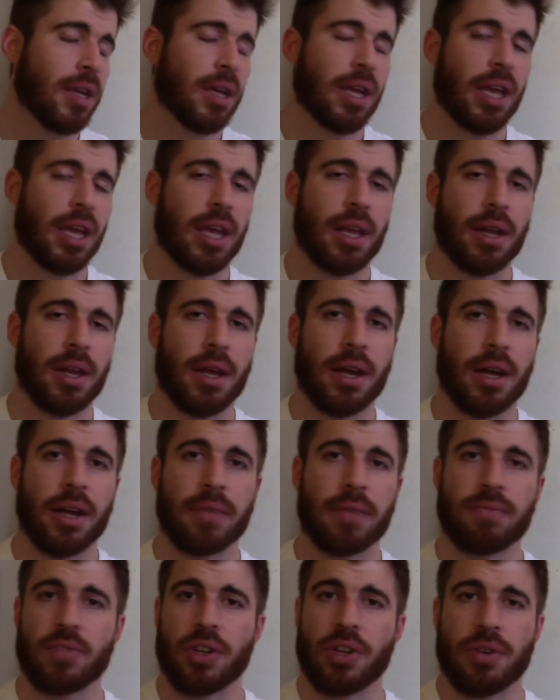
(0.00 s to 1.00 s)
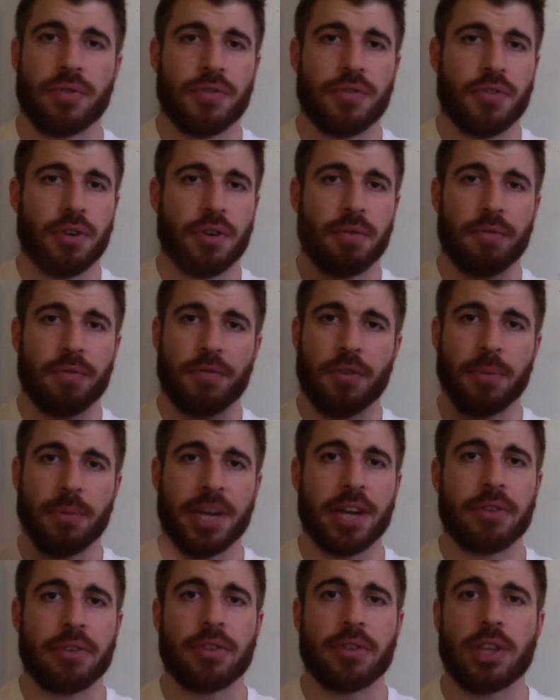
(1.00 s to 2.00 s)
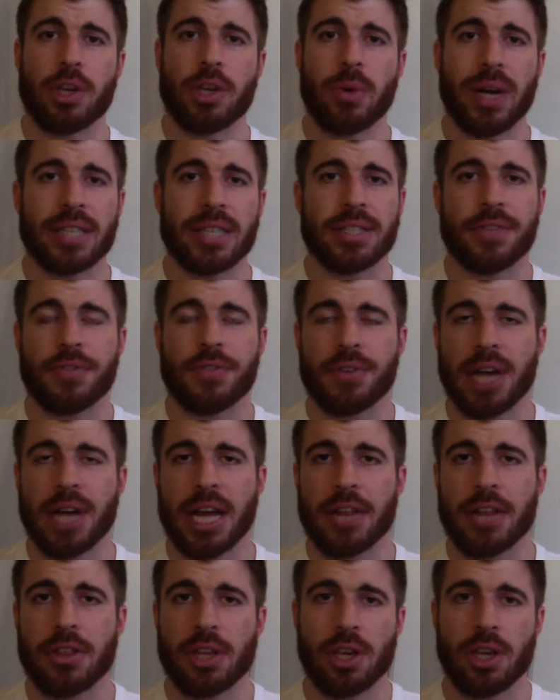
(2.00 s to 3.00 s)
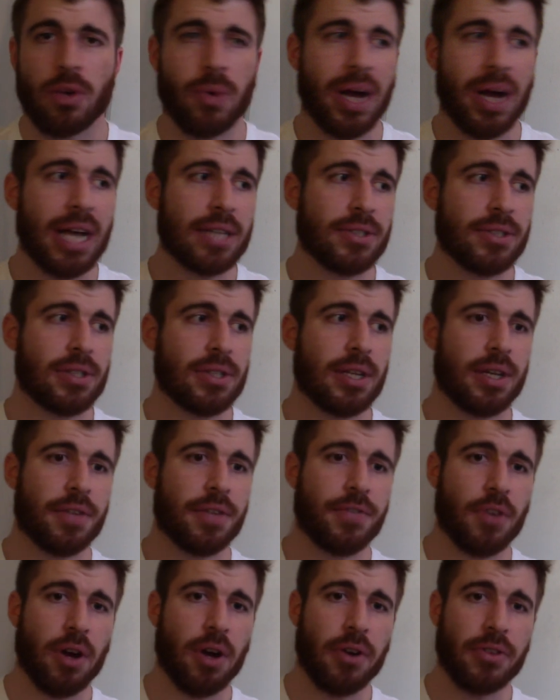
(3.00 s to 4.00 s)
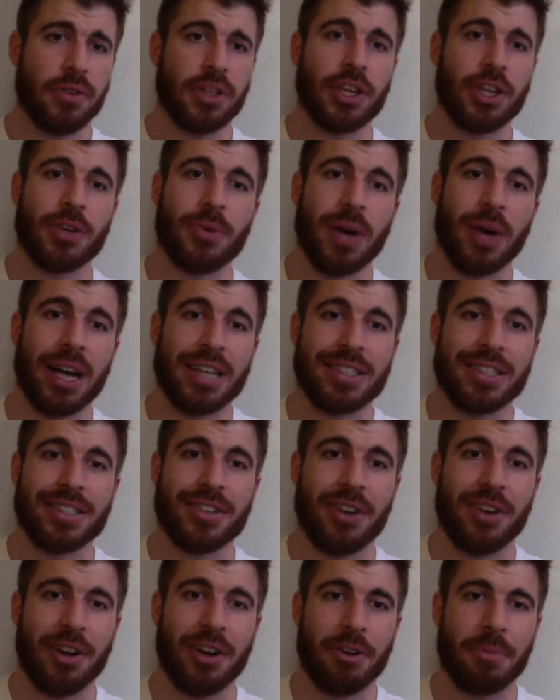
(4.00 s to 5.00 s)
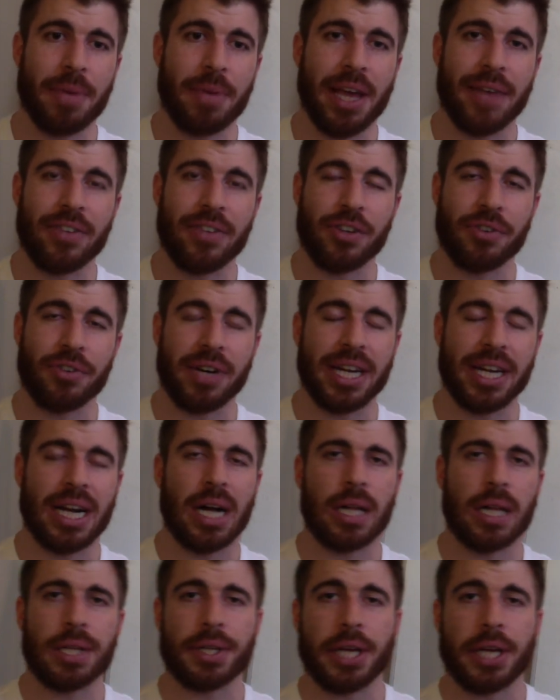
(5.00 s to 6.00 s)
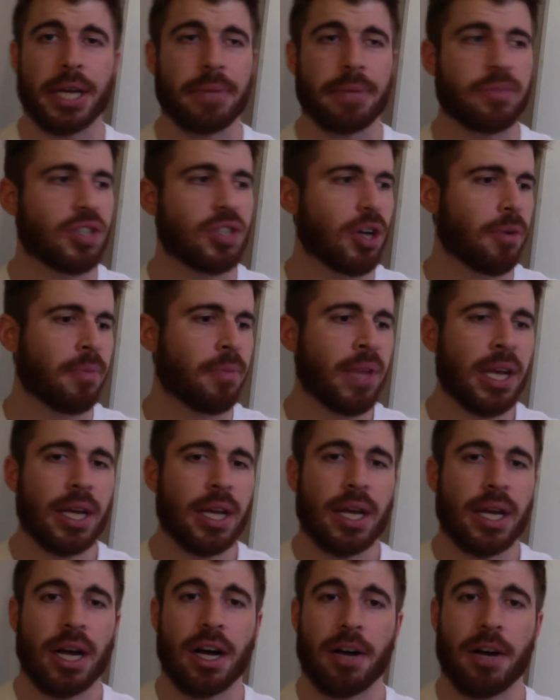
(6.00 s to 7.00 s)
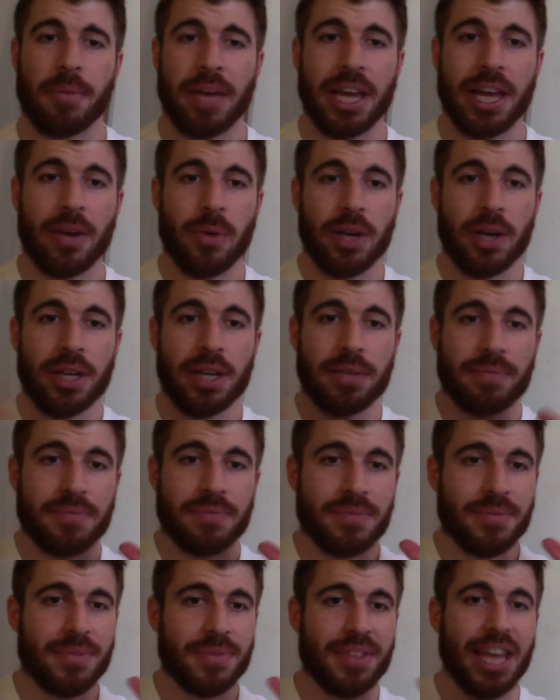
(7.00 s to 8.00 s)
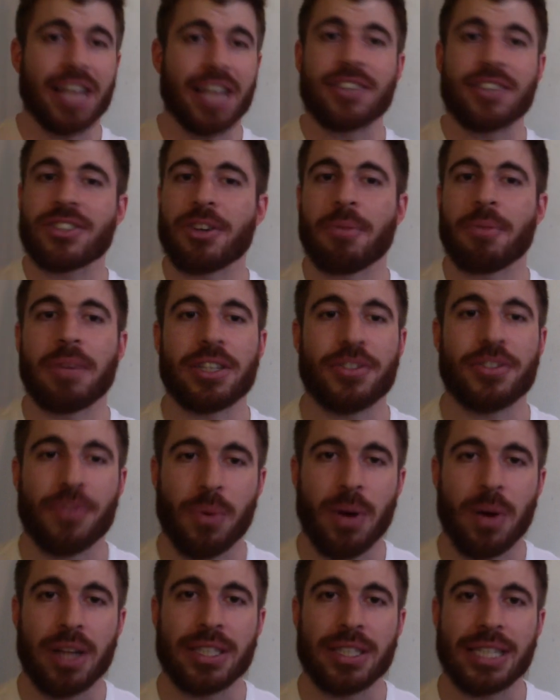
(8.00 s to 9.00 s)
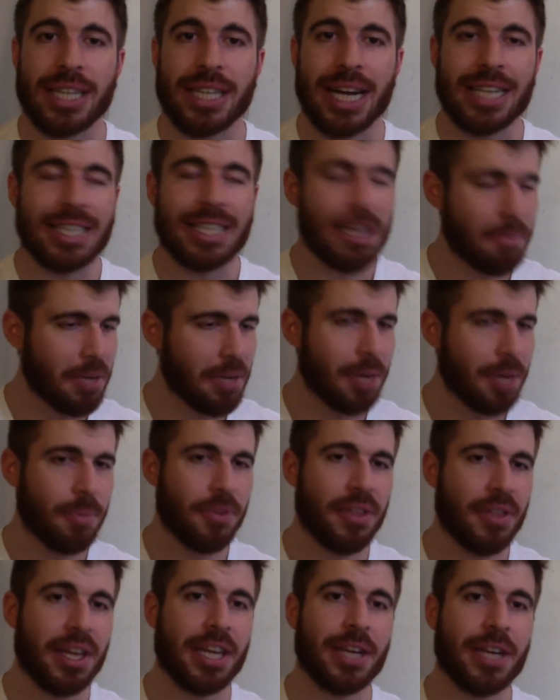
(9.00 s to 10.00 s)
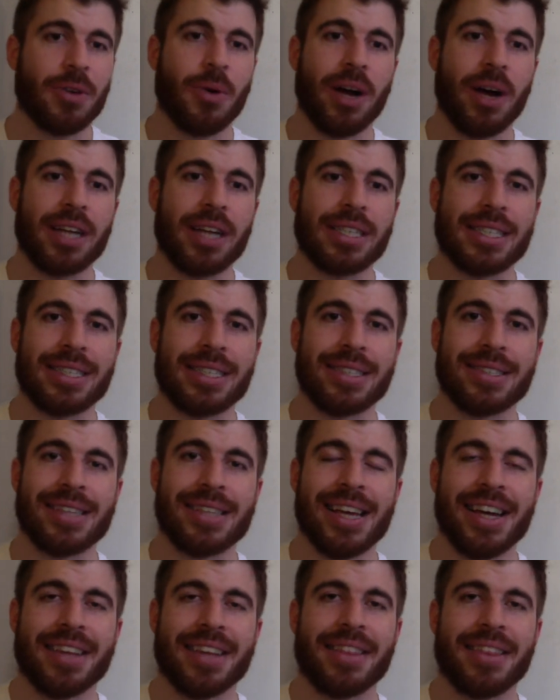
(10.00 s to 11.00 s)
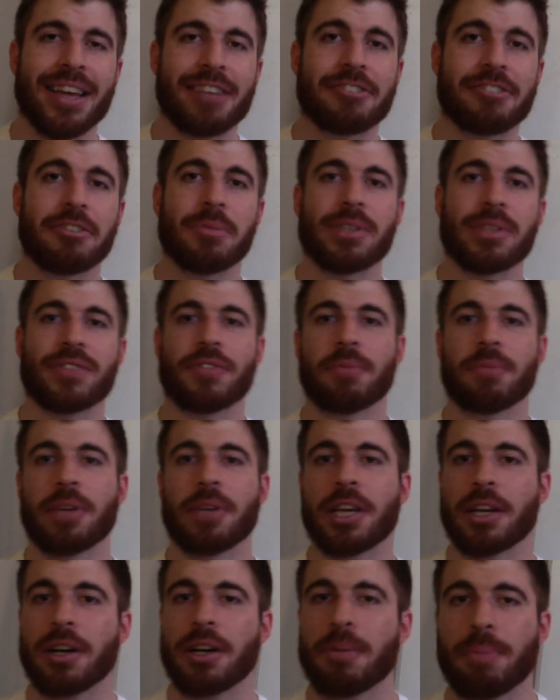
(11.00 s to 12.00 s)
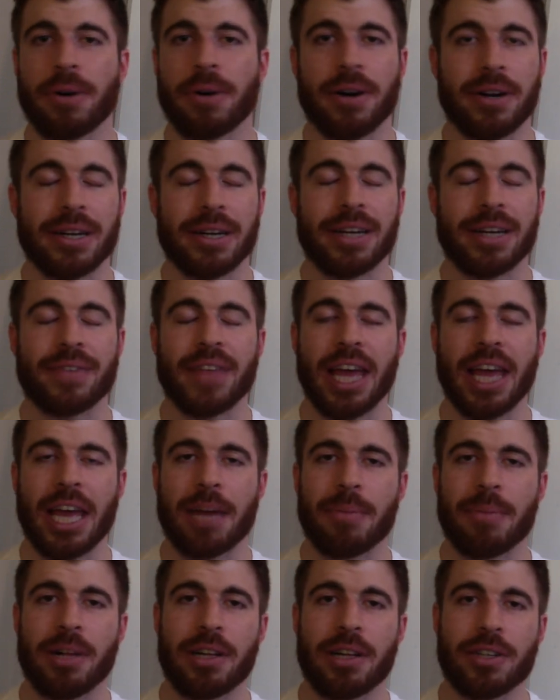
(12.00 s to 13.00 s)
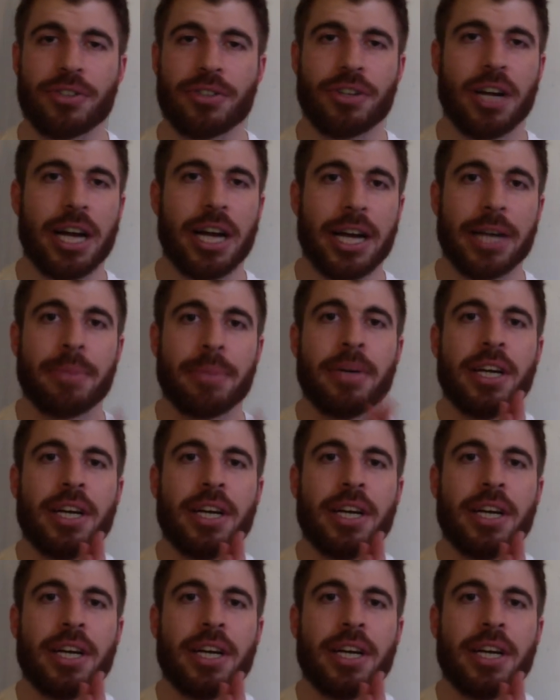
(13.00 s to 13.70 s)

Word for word: and uh, you know, from, from here in the U S, if you're not in the U S, and if you are in the U S, you know, I hope you have a great holiday. So, um, anyway, thanks so much for watching, guys. Hit me up with any questions. Thanks so much for being a part of the Anabolic Tribe.